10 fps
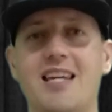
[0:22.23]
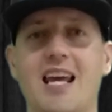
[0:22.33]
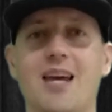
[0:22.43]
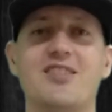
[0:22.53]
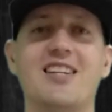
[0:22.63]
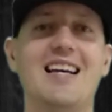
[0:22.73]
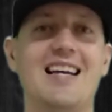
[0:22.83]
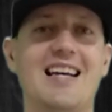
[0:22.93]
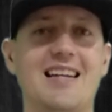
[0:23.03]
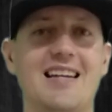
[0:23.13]
games
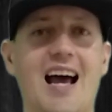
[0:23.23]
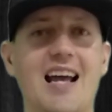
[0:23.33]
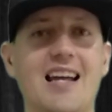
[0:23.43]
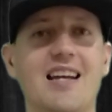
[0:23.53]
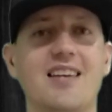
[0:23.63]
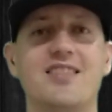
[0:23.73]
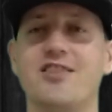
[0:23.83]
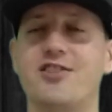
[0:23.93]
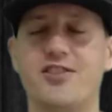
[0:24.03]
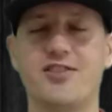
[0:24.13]
in the 90s
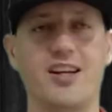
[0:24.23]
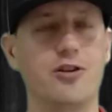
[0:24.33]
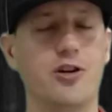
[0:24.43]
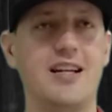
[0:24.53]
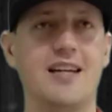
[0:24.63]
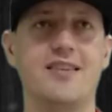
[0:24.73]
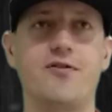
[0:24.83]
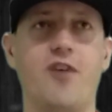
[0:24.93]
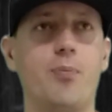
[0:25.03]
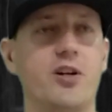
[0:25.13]
and just like looking at these
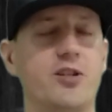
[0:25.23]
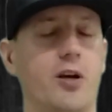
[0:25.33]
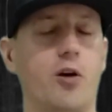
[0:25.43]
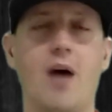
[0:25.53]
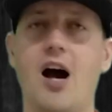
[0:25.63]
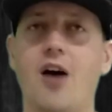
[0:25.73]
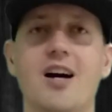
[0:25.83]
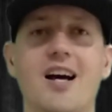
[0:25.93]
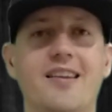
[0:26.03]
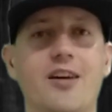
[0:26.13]
5 players like, wow,
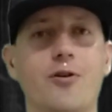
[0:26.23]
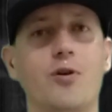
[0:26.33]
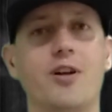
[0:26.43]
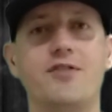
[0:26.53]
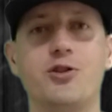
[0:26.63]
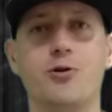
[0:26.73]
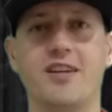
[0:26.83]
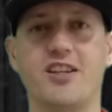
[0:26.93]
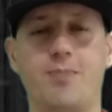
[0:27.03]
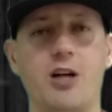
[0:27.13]
they don't really have to do
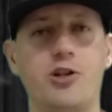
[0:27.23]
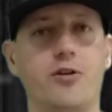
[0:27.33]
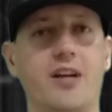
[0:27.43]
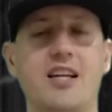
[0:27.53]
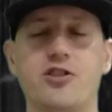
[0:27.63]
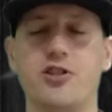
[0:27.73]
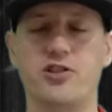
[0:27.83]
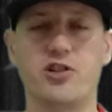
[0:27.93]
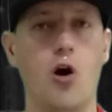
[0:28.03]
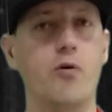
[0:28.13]
anything special. They can
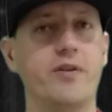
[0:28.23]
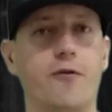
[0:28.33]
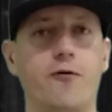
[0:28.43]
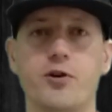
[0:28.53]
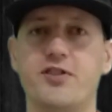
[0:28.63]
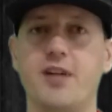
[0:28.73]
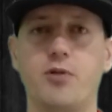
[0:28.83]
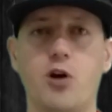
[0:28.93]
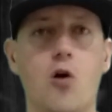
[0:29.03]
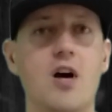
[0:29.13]
just go with that first
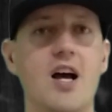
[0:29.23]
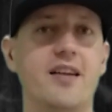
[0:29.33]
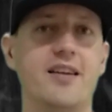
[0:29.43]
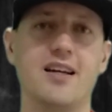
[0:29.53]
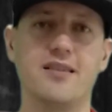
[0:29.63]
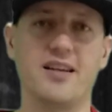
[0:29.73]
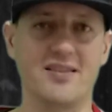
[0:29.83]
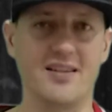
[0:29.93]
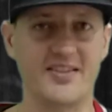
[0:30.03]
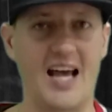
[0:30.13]
step go. They get like
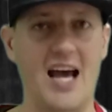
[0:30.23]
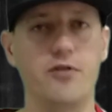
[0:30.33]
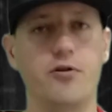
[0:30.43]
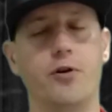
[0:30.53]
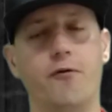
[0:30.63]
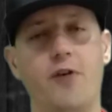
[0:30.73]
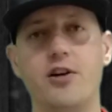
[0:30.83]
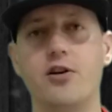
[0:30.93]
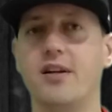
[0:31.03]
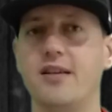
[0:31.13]
to the side of the
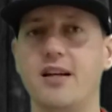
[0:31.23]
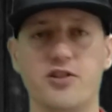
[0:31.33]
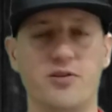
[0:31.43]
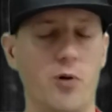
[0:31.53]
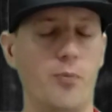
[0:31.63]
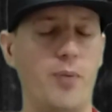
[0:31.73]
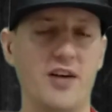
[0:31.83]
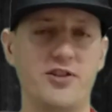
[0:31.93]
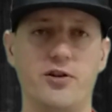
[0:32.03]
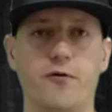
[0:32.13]
defender and then they just blow
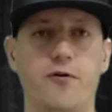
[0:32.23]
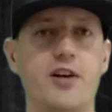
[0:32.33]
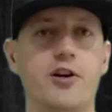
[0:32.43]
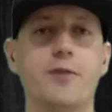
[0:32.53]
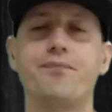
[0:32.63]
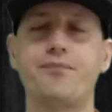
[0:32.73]
past the defender.